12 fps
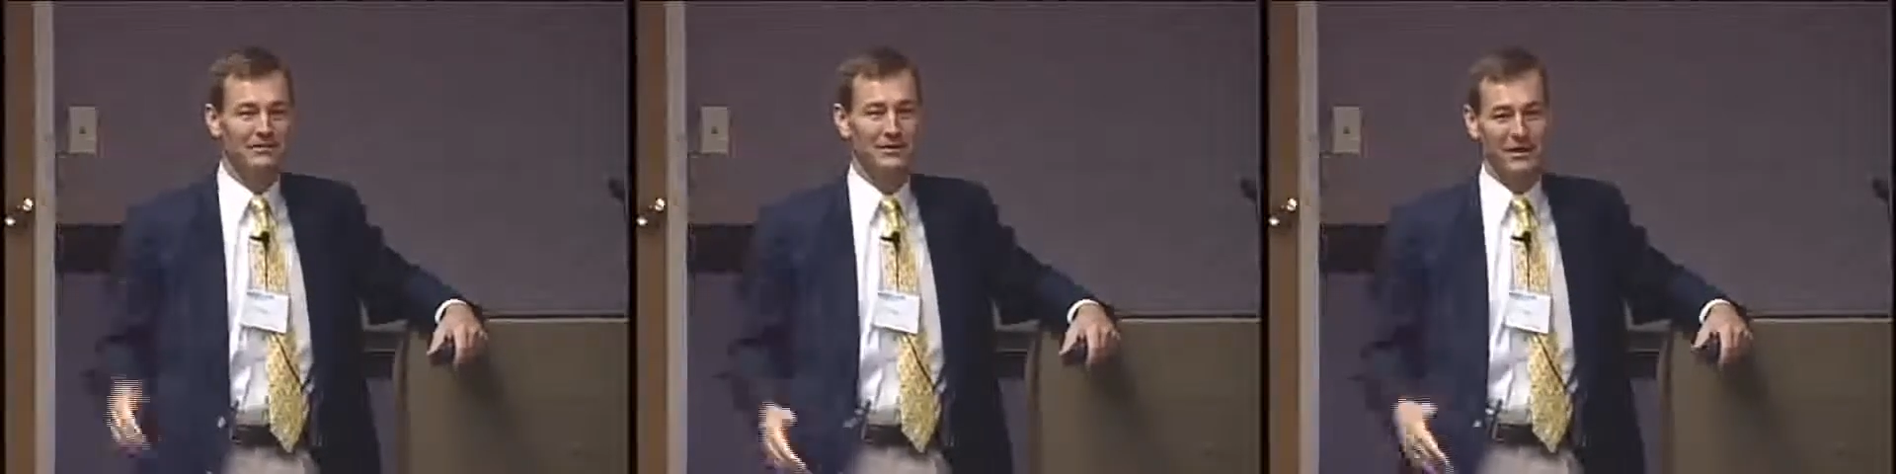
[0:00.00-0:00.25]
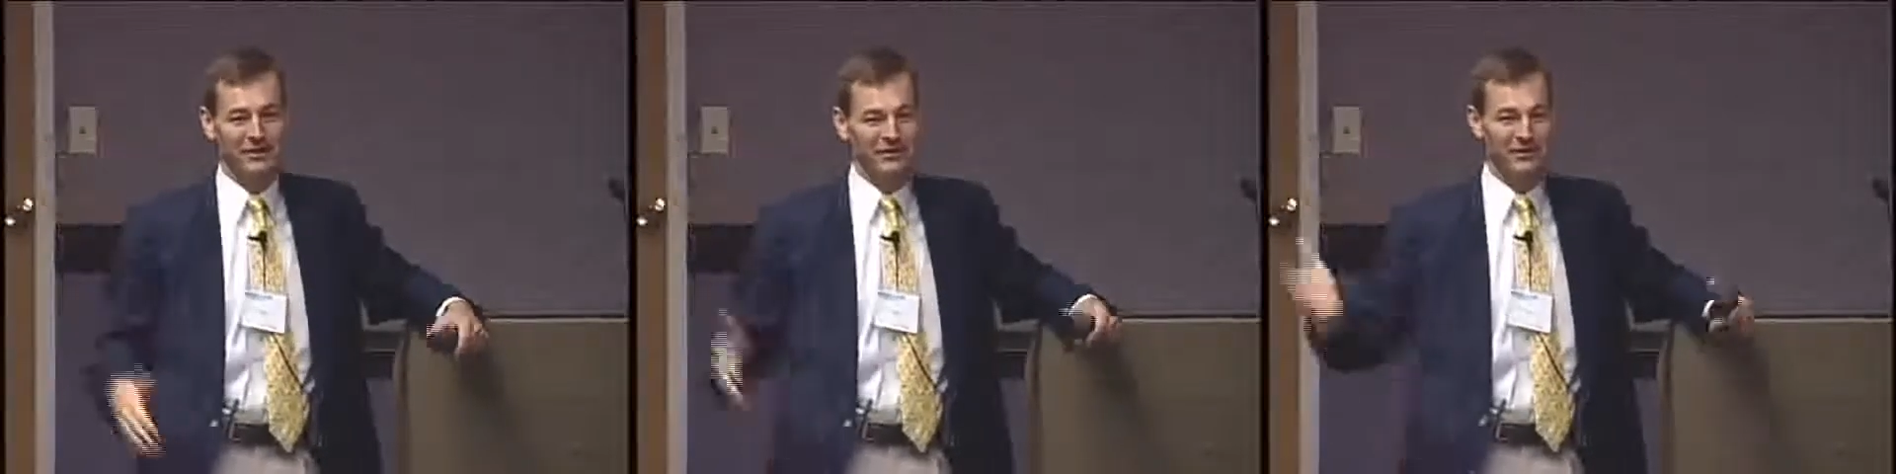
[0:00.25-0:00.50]

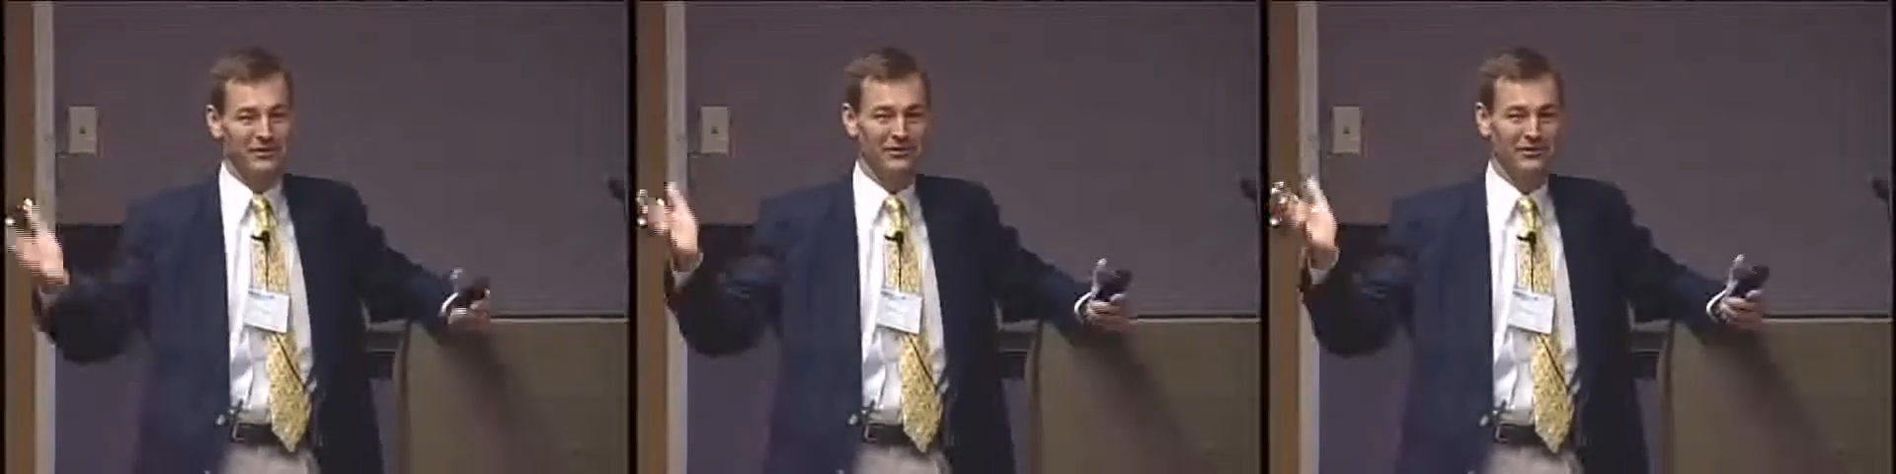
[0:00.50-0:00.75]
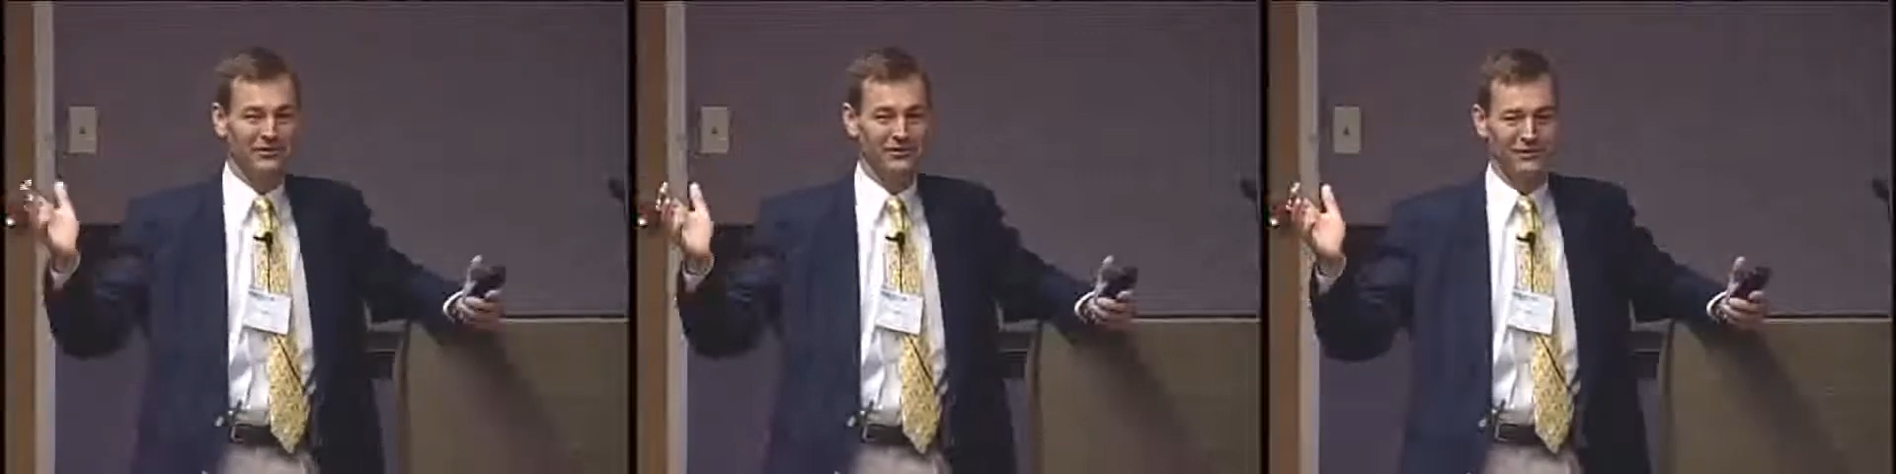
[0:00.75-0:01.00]

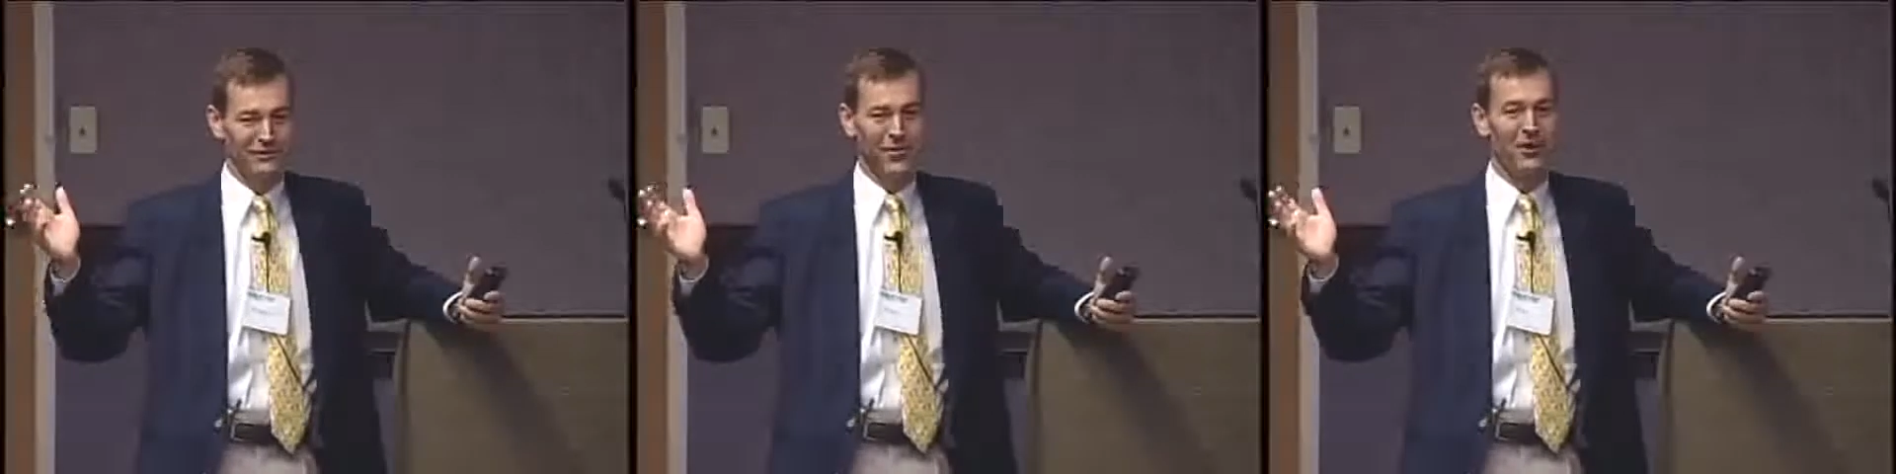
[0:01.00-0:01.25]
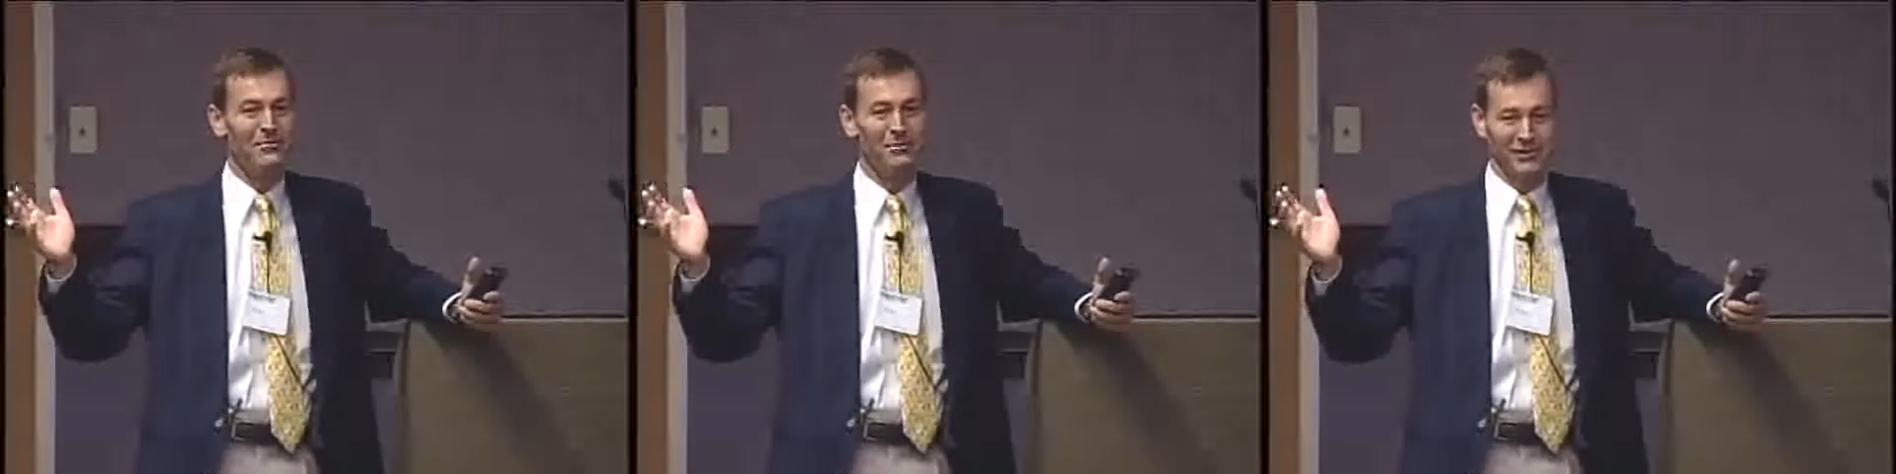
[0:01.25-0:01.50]
medical
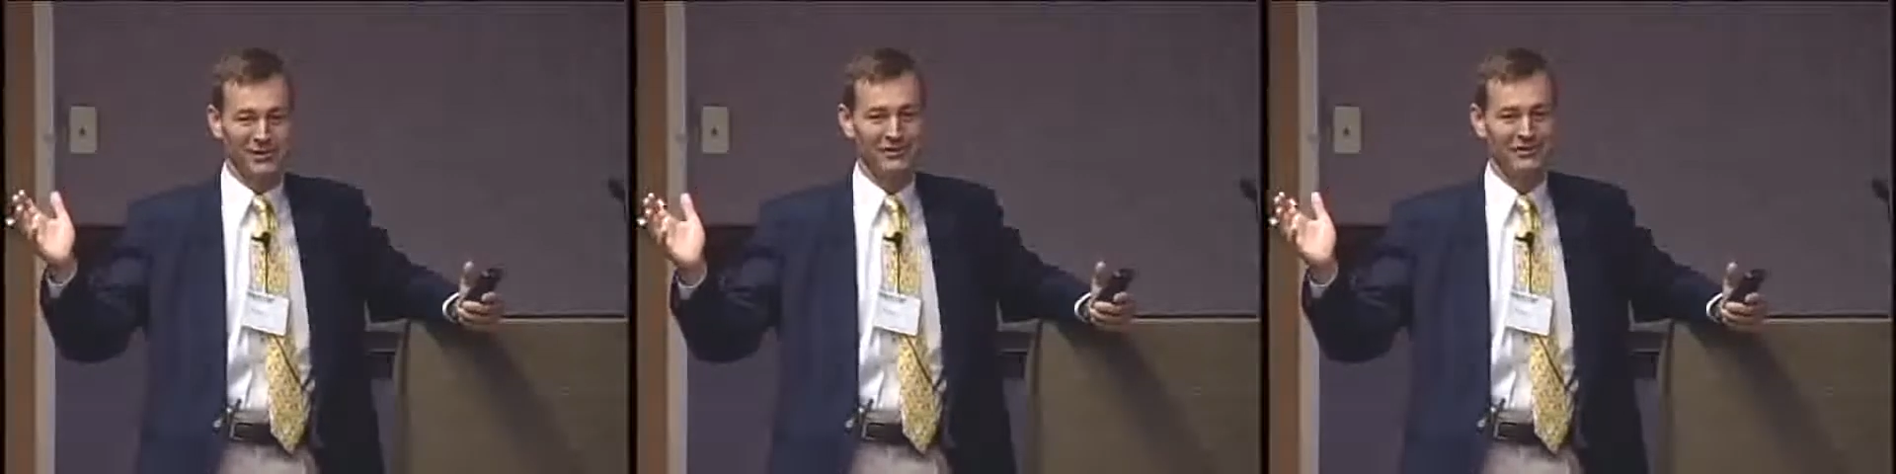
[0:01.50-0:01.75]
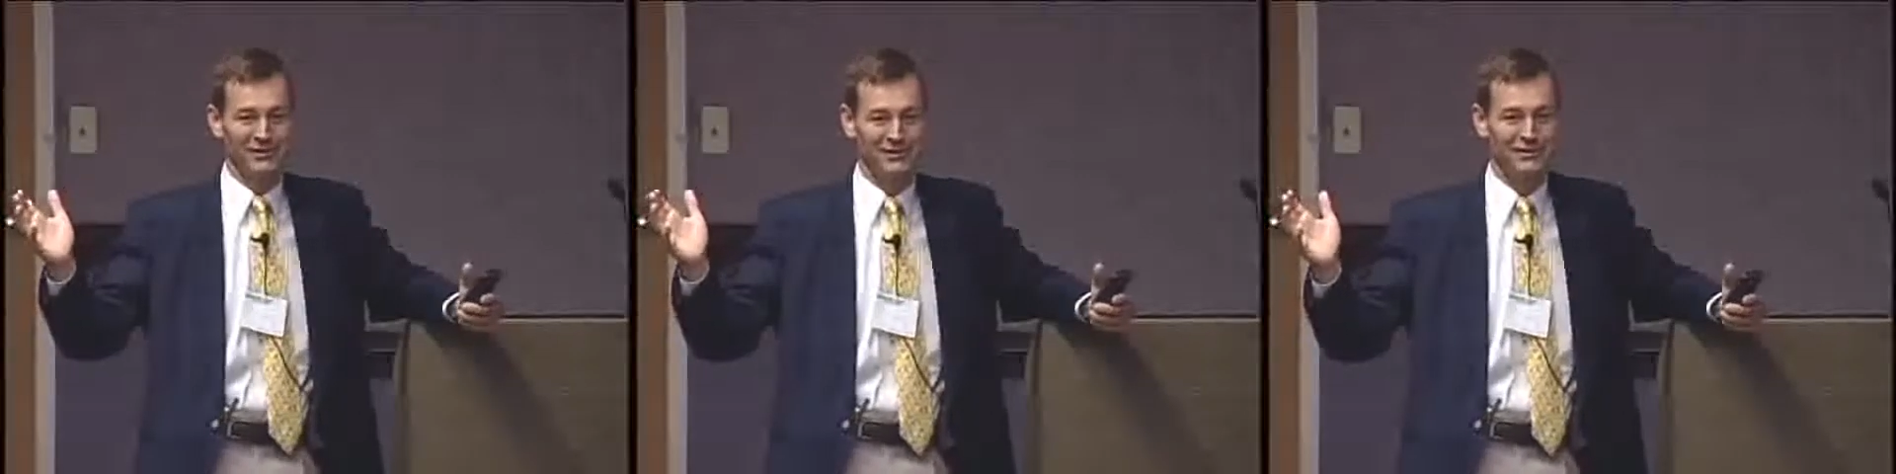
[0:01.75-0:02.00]

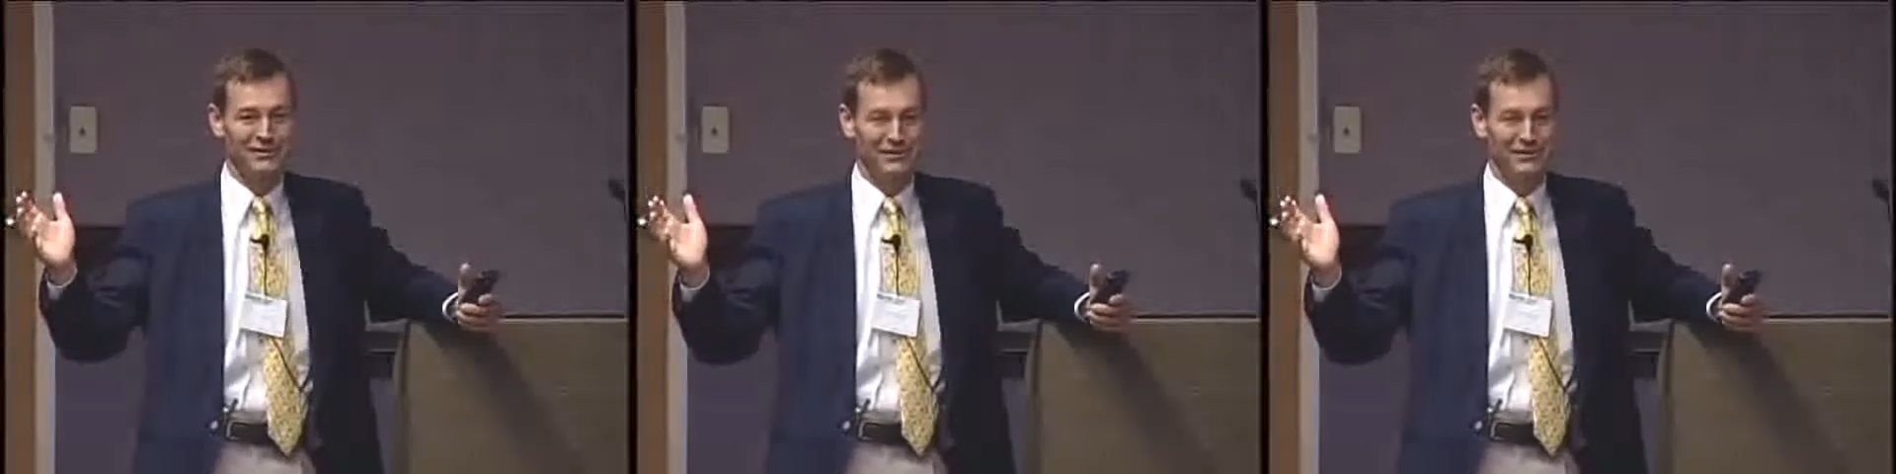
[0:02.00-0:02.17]
complex